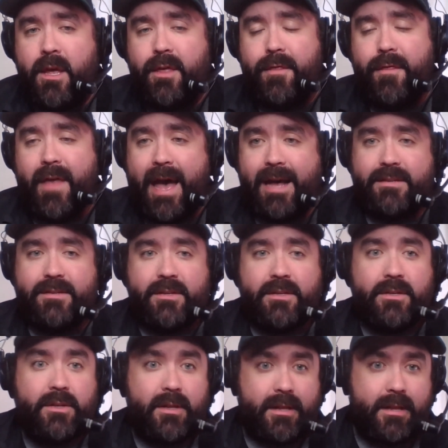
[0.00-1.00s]
that
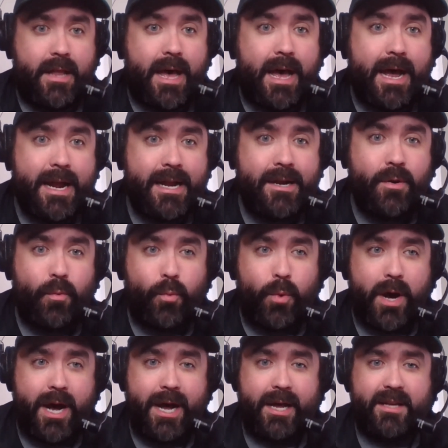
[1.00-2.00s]

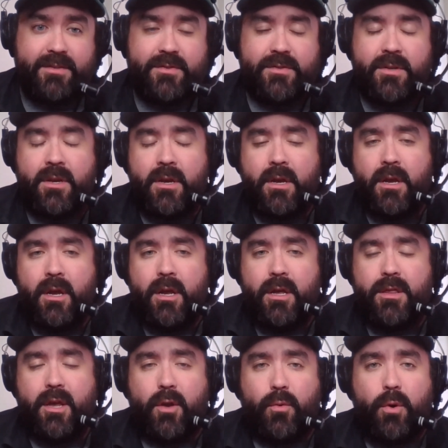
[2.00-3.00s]
line-wise
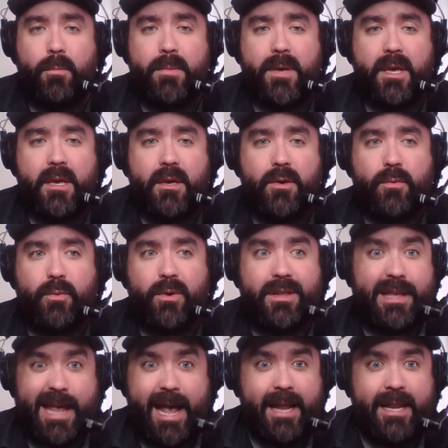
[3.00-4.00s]
there will be
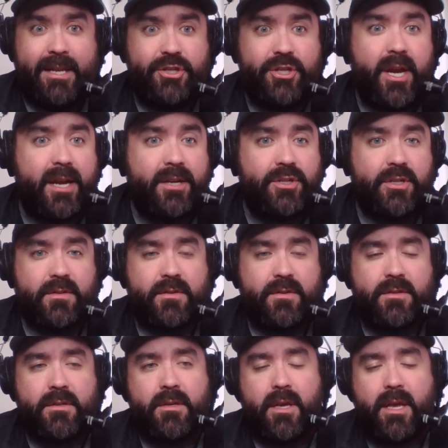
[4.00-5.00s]
really any
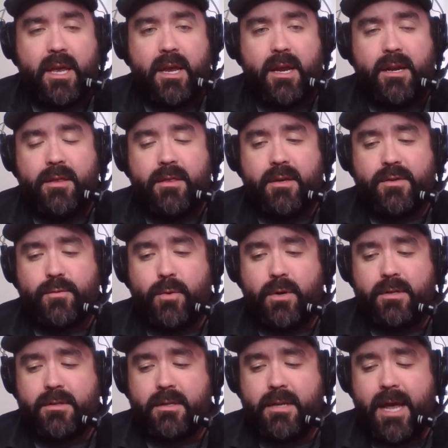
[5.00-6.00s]
changes in this
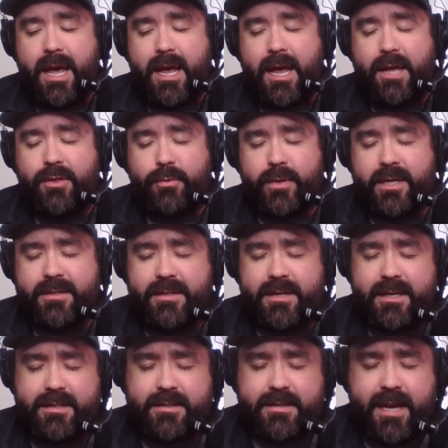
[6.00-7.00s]
one today. And the reason
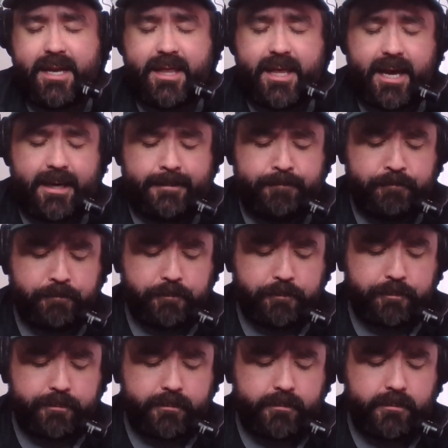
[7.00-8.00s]
I say that
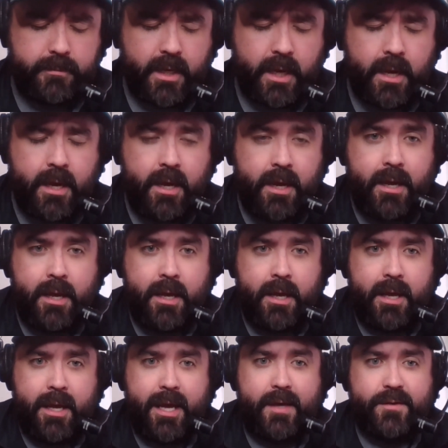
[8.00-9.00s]

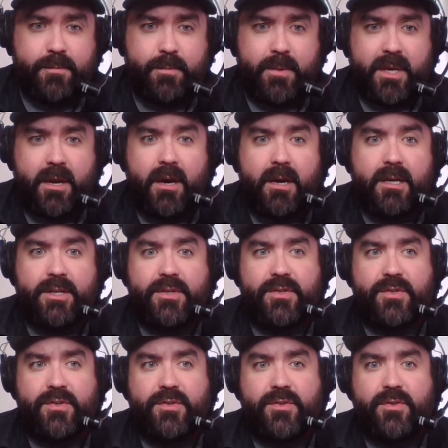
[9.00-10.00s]
is
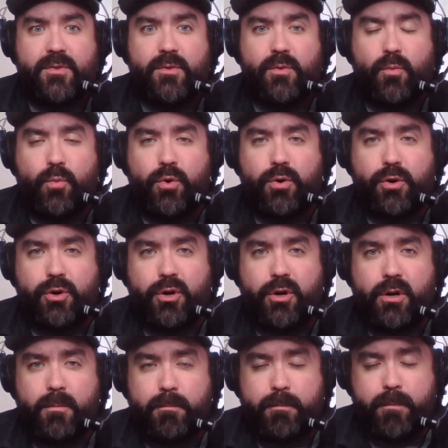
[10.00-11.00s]
because we're
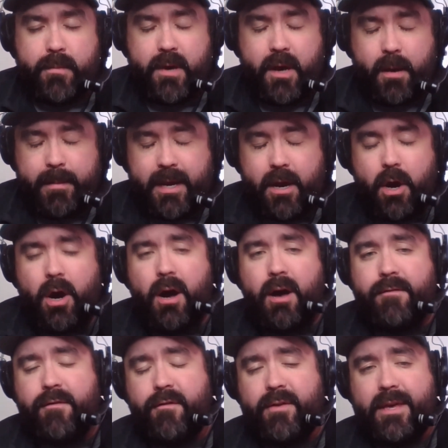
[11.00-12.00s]
coming
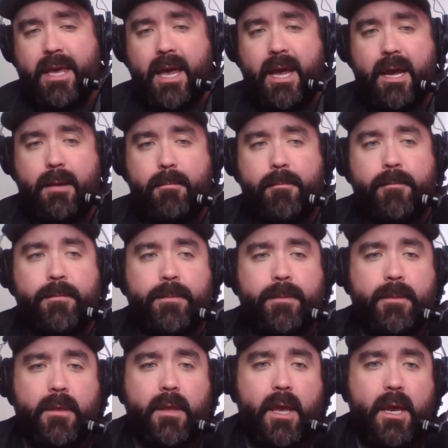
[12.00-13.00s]
off of a game
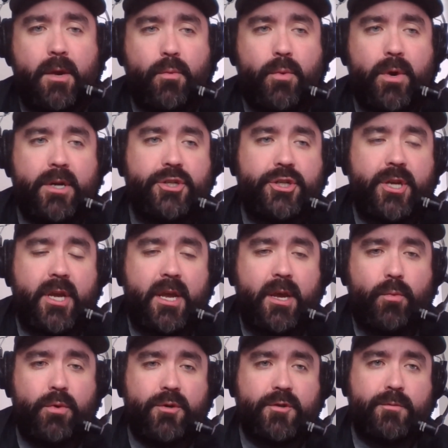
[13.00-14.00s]
in which
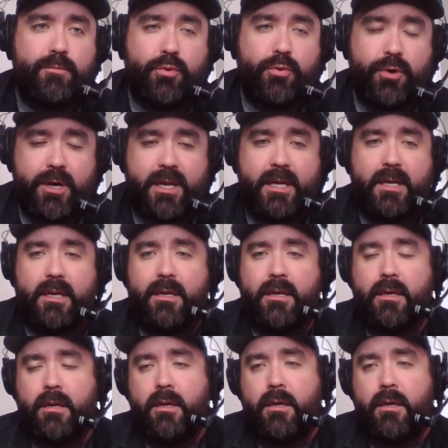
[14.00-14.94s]
it was pretty